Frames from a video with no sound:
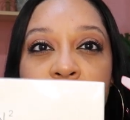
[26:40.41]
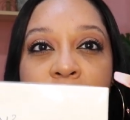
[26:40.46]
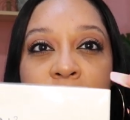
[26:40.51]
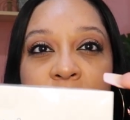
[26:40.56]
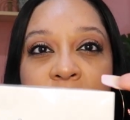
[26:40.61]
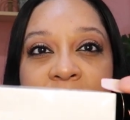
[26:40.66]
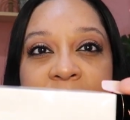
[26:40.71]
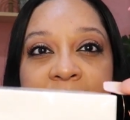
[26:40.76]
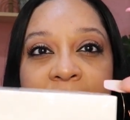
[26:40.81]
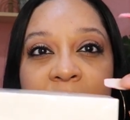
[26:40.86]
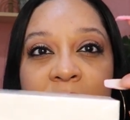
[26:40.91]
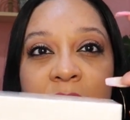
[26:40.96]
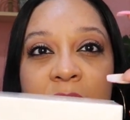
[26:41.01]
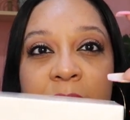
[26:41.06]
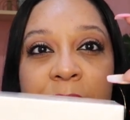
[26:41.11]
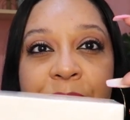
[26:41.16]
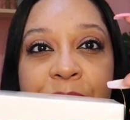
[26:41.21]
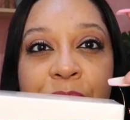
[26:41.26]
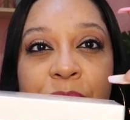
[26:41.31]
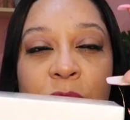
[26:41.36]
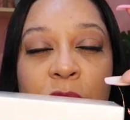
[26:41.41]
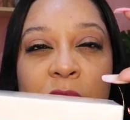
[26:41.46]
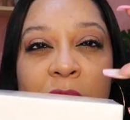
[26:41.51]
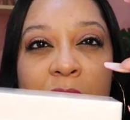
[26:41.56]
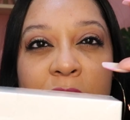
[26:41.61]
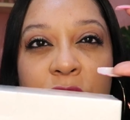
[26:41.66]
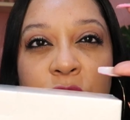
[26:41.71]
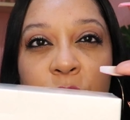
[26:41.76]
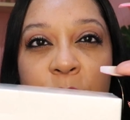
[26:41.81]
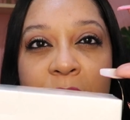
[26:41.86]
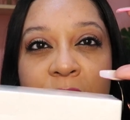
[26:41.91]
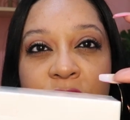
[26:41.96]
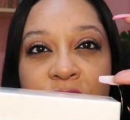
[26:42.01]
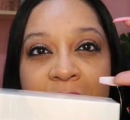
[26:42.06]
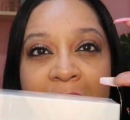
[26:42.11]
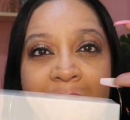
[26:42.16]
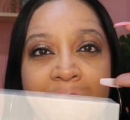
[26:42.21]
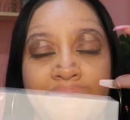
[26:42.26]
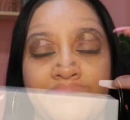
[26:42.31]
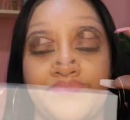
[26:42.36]
They're just like a, um, like a square
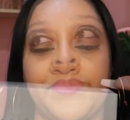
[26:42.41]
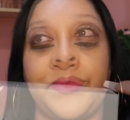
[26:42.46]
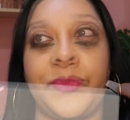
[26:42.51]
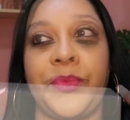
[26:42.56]
shape.